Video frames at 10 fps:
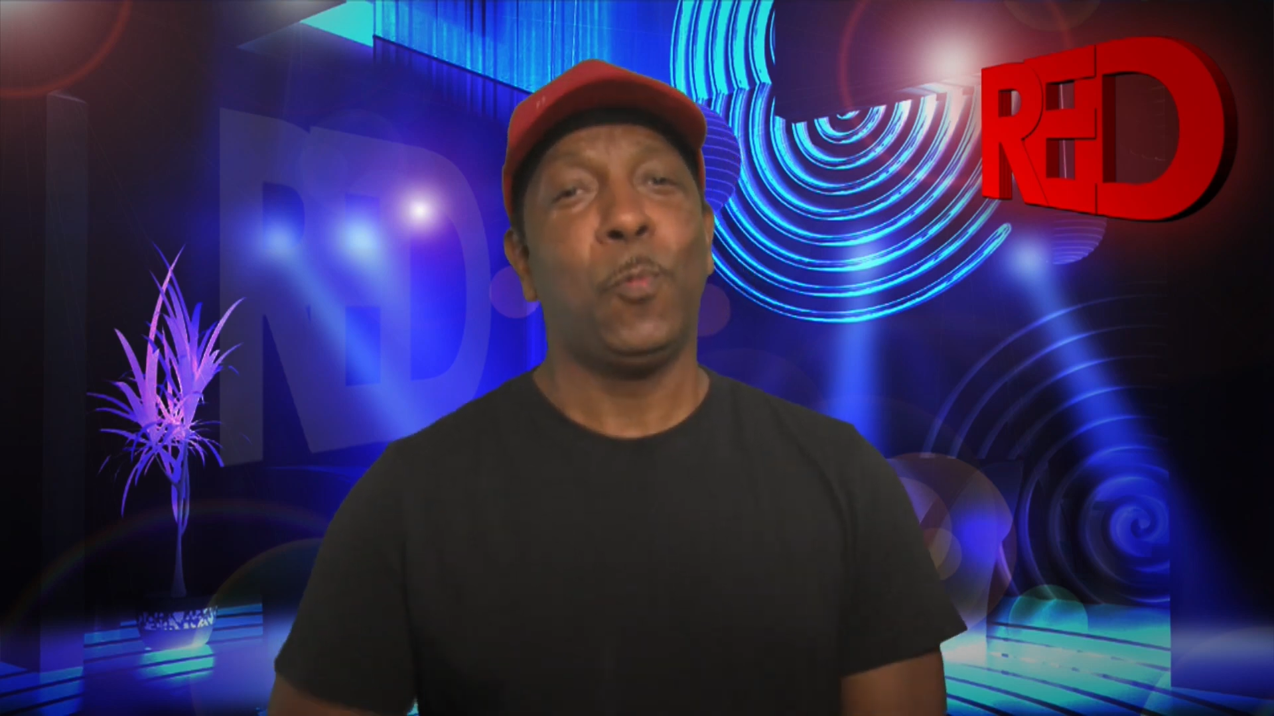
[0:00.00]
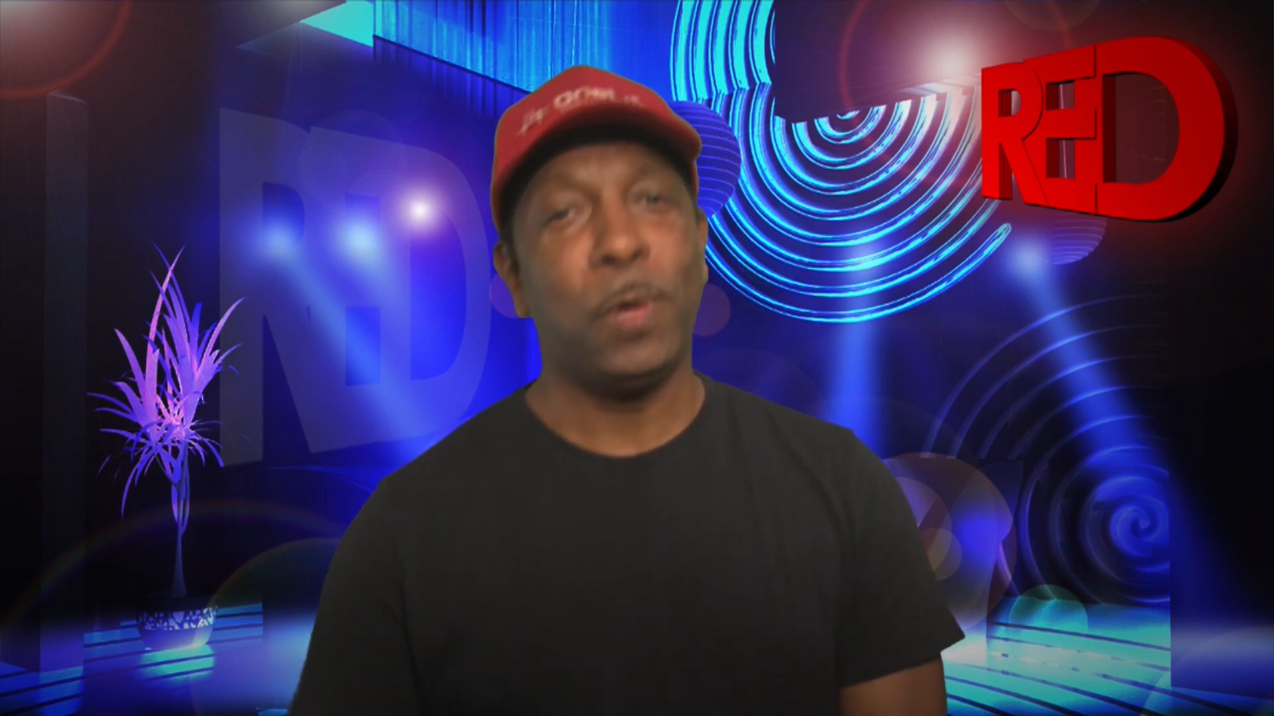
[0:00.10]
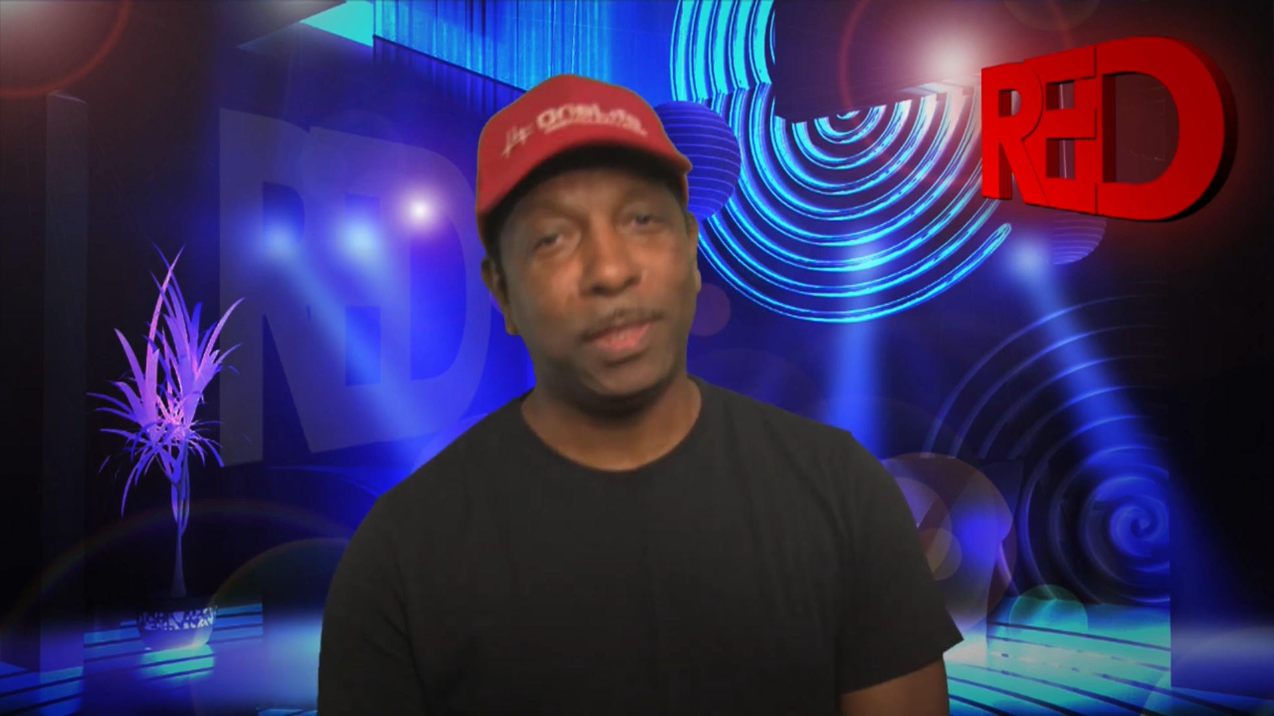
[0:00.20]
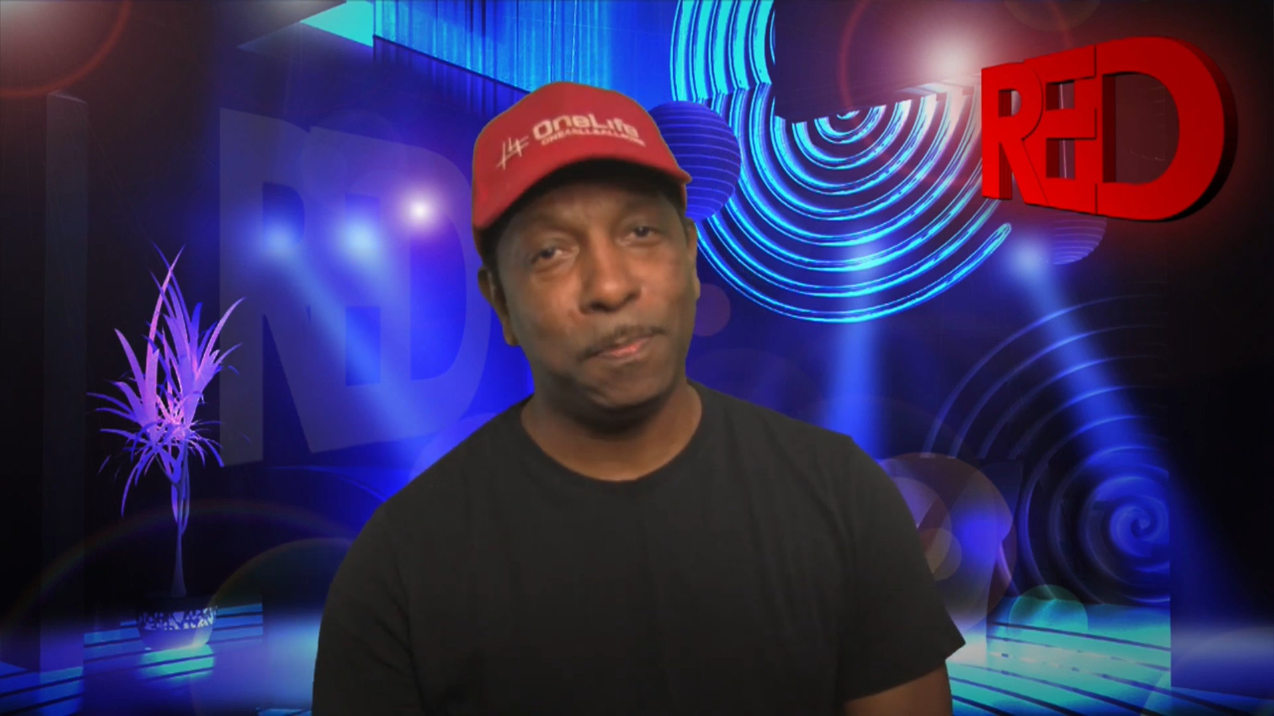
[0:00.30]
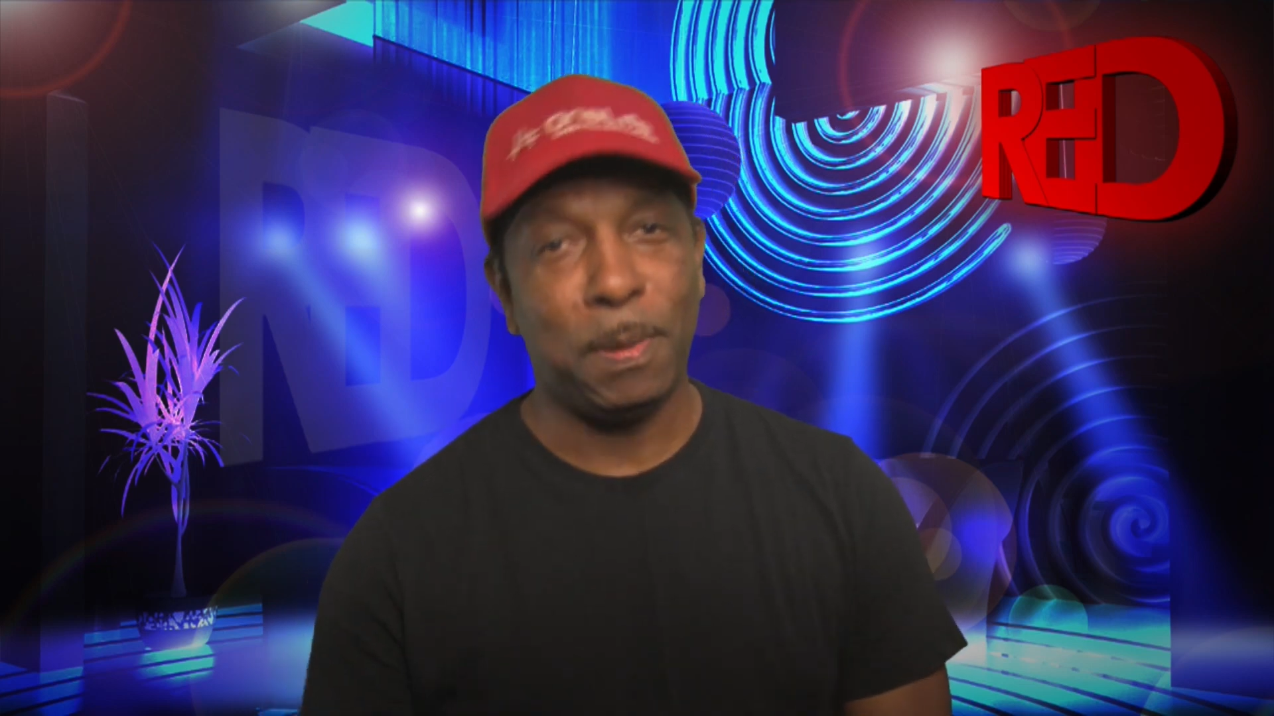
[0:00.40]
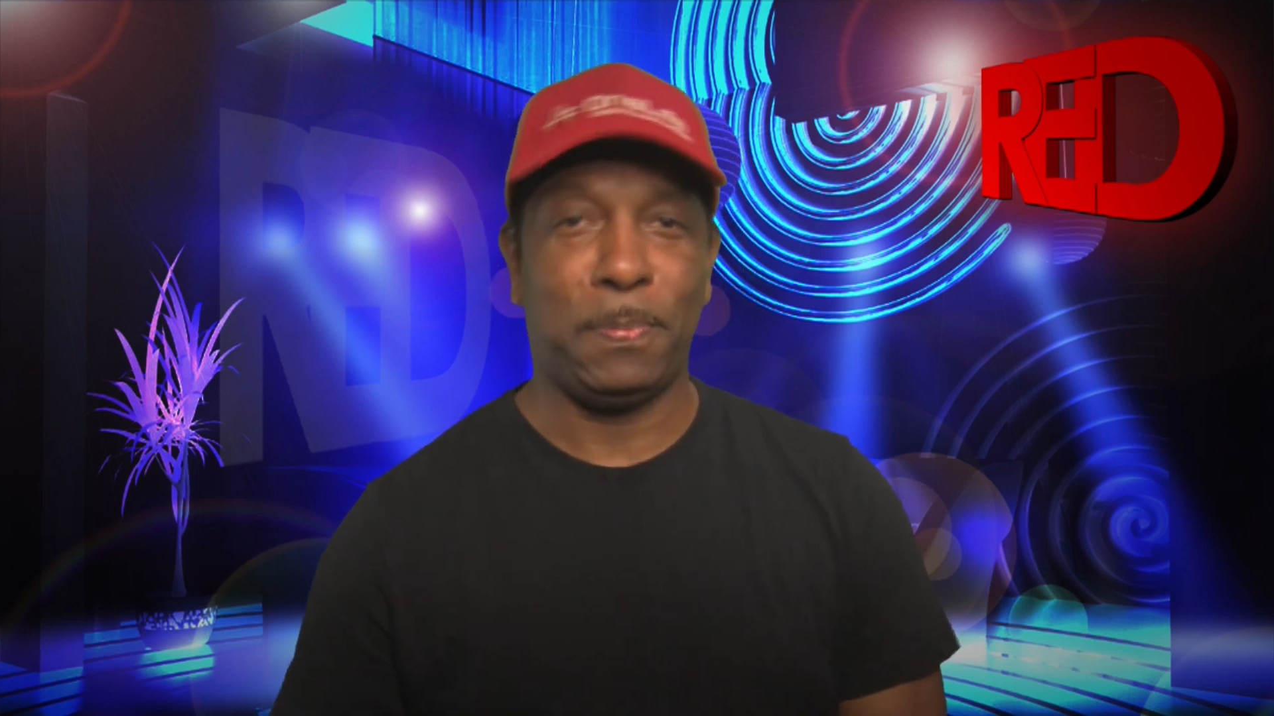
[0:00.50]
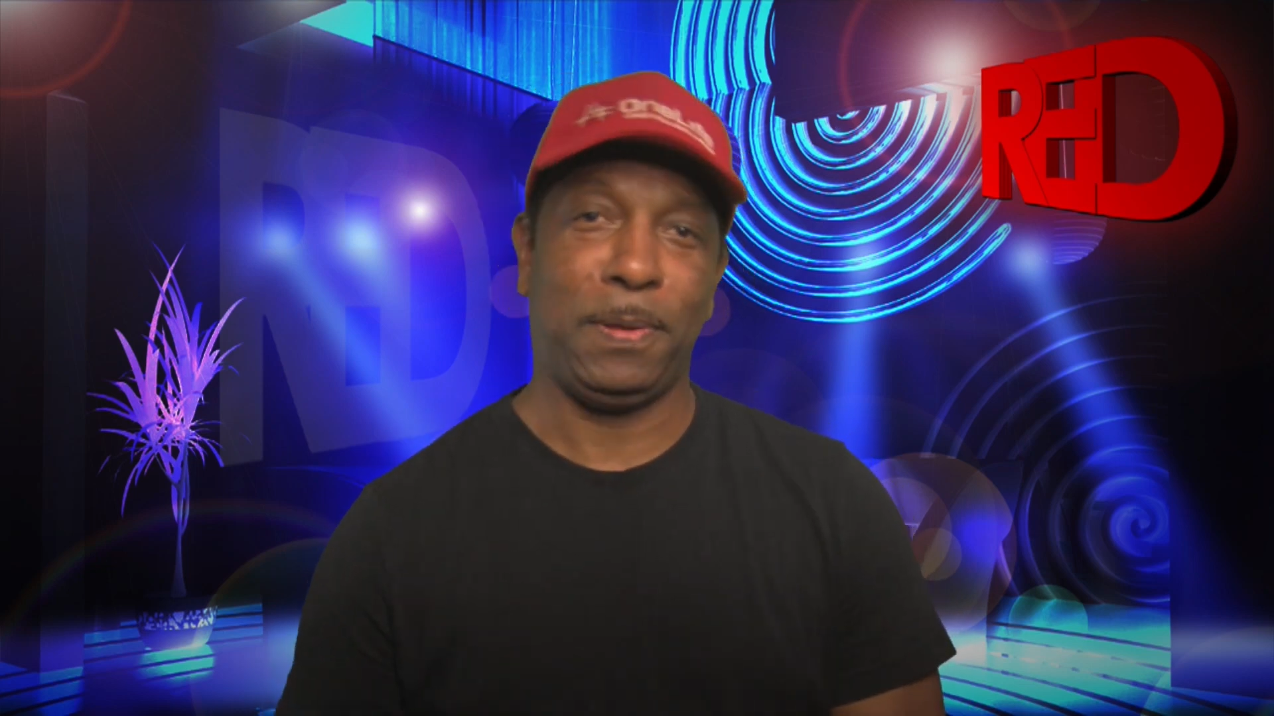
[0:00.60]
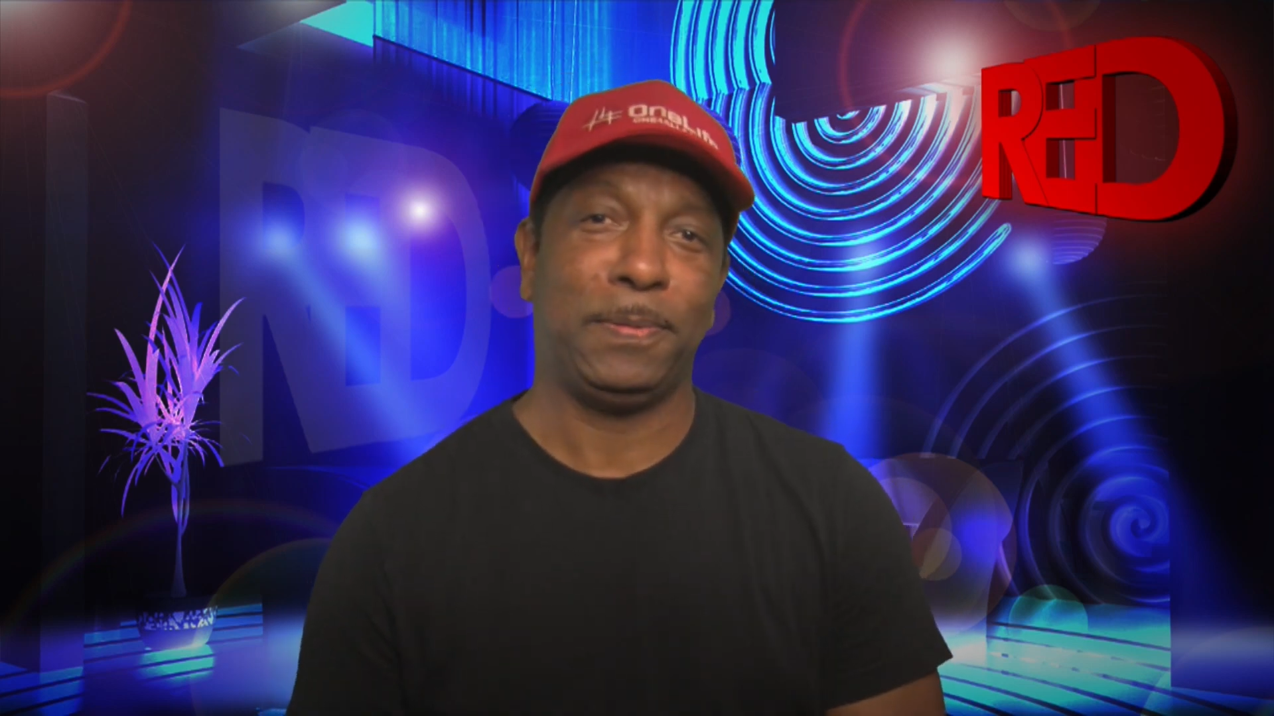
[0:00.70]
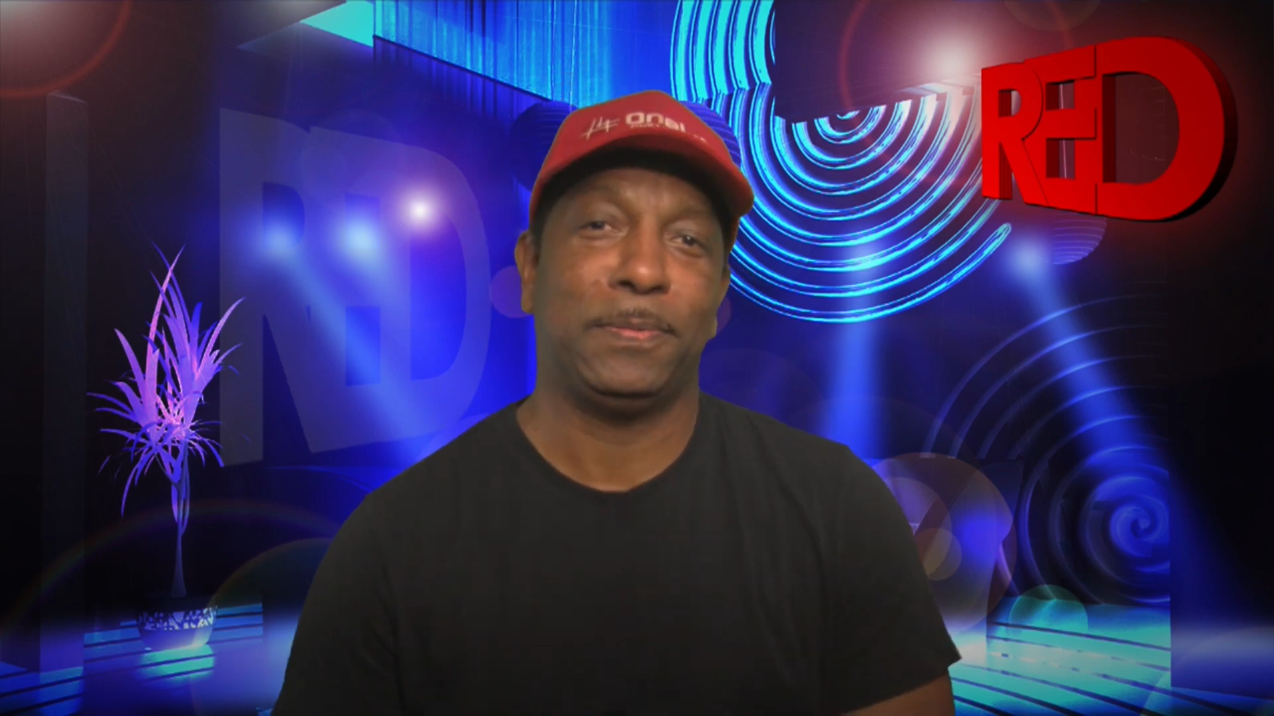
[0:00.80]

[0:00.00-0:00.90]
with pepper.